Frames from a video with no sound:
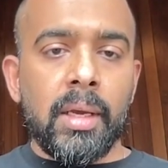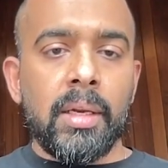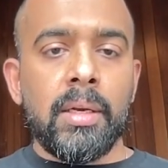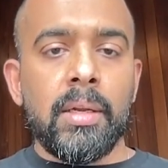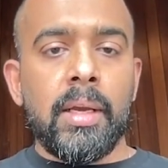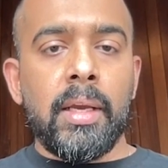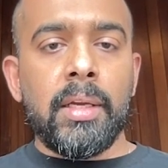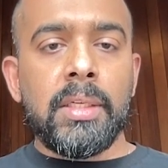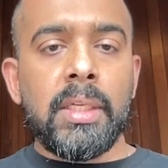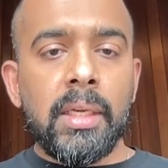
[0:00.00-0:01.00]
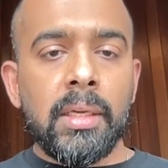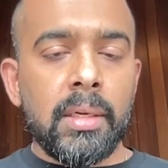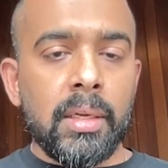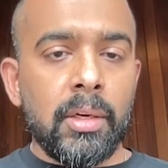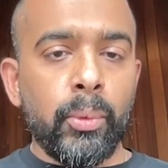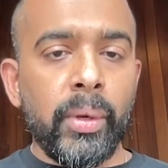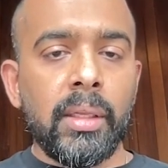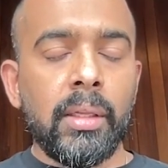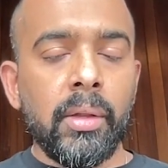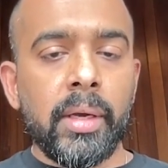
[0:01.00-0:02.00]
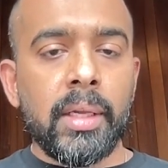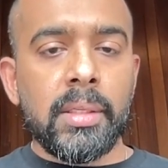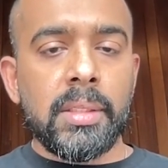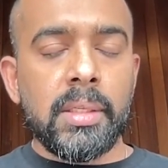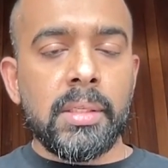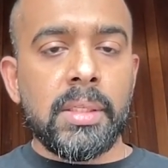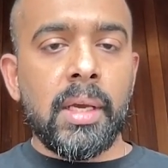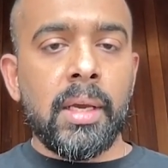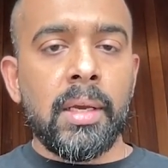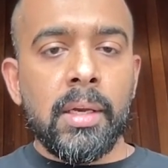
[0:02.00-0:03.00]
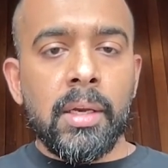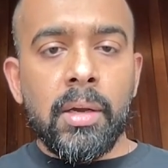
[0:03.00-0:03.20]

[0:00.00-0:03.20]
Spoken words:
and a dean can quickly look at this and say,